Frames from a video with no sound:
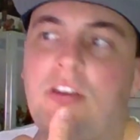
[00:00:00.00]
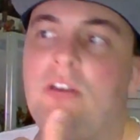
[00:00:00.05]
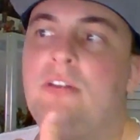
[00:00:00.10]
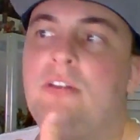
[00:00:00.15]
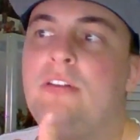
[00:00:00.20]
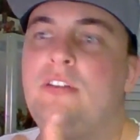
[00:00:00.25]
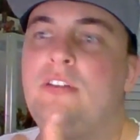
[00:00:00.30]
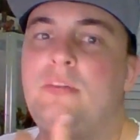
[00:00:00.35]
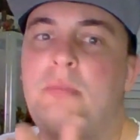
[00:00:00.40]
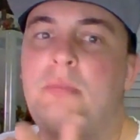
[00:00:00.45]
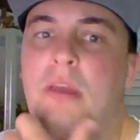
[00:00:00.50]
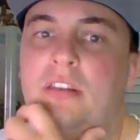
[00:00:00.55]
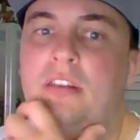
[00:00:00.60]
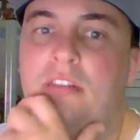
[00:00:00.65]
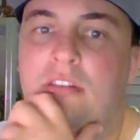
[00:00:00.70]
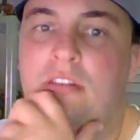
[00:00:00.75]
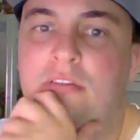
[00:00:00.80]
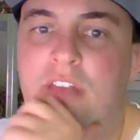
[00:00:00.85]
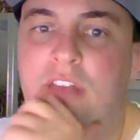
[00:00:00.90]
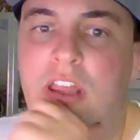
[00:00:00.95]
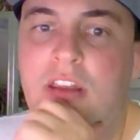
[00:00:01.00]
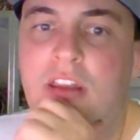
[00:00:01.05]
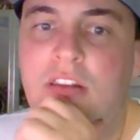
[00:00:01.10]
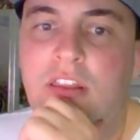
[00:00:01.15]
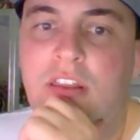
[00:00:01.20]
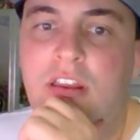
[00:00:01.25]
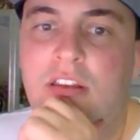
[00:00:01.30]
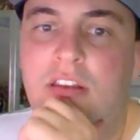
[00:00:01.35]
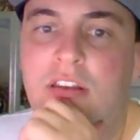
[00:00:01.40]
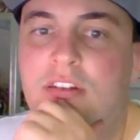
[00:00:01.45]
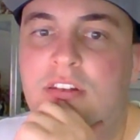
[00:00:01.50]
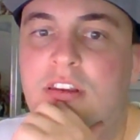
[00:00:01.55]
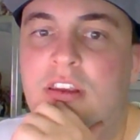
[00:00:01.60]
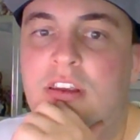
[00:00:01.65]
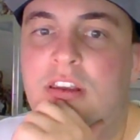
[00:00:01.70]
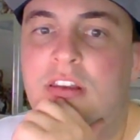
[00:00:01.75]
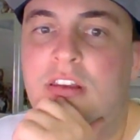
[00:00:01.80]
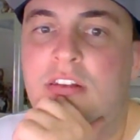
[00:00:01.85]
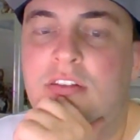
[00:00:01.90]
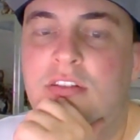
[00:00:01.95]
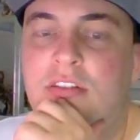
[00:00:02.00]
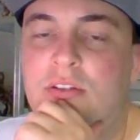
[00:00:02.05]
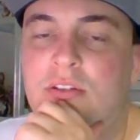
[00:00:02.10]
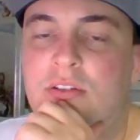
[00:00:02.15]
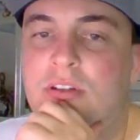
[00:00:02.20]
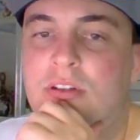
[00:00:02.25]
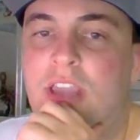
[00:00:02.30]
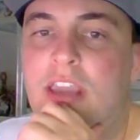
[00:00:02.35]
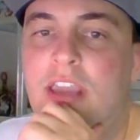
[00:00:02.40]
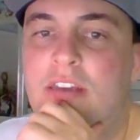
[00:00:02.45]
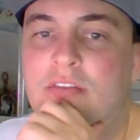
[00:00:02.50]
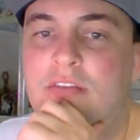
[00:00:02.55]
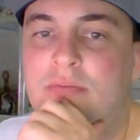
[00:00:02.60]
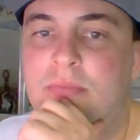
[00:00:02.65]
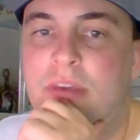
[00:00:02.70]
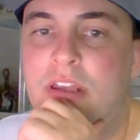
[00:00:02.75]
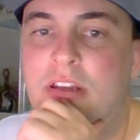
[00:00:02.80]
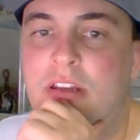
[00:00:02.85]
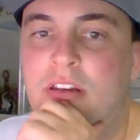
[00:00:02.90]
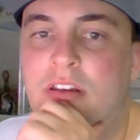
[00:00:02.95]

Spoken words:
space of 10,000 years, your cavemen